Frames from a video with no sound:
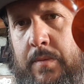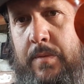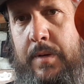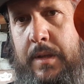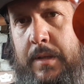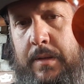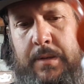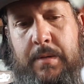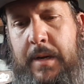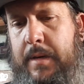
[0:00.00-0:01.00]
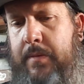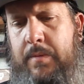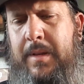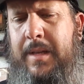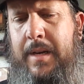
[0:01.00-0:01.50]
ridiculous grain.
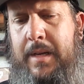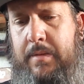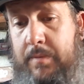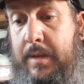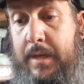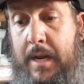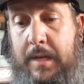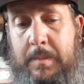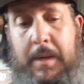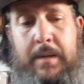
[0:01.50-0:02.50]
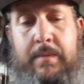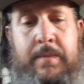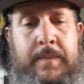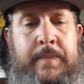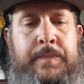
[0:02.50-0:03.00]
Really, a, really a nice pipe.
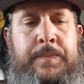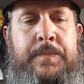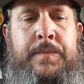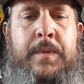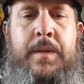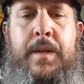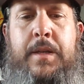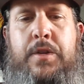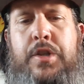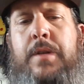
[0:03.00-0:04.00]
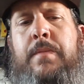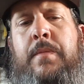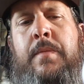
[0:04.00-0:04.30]
Thank you, Jim.